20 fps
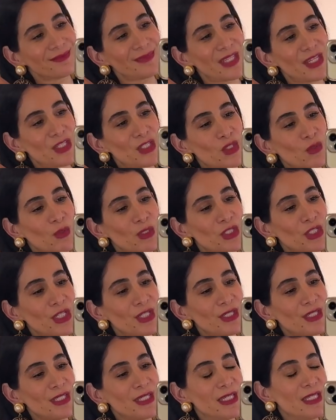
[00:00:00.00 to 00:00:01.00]
Switching
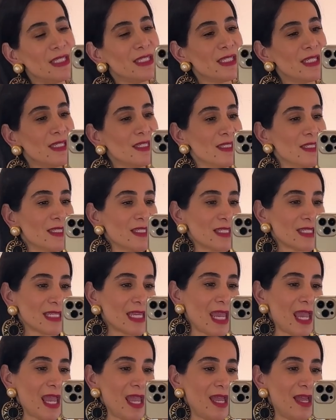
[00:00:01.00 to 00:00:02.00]
seasons
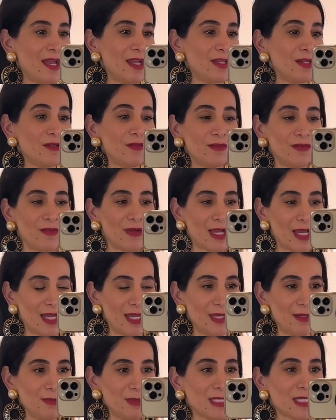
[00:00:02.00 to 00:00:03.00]
and
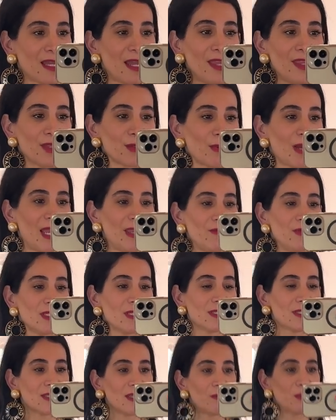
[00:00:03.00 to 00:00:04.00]
vibes, I thrive in
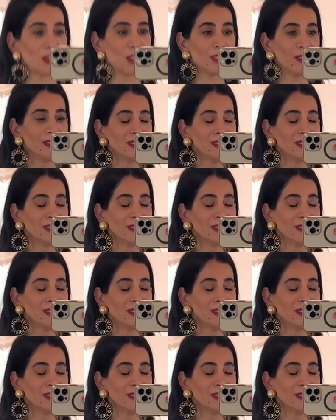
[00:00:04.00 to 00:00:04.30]
summer.